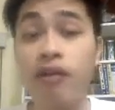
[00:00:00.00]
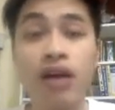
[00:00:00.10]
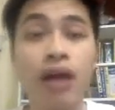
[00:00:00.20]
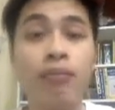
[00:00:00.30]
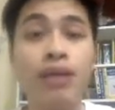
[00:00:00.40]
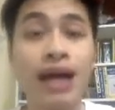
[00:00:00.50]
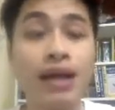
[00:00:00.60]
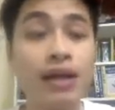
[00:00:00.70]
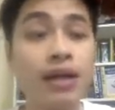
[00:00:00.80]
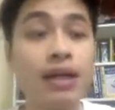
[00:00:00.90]
of a company
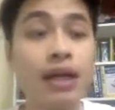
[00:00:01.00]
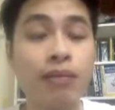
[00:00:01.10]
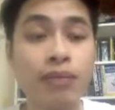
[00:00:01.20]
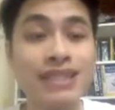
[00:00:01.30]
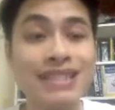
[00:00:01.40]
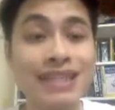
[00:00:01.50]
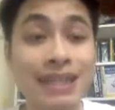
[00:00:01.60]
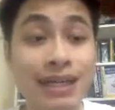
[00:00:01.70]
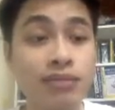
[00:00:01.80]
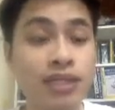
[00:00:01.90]
under the company's
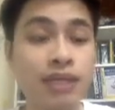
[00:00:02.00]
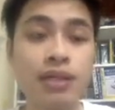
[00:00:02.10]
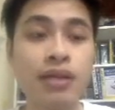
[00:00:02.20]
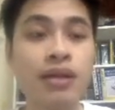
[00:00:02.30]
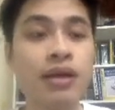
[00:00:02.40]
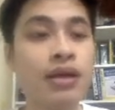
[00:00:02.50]
income statement.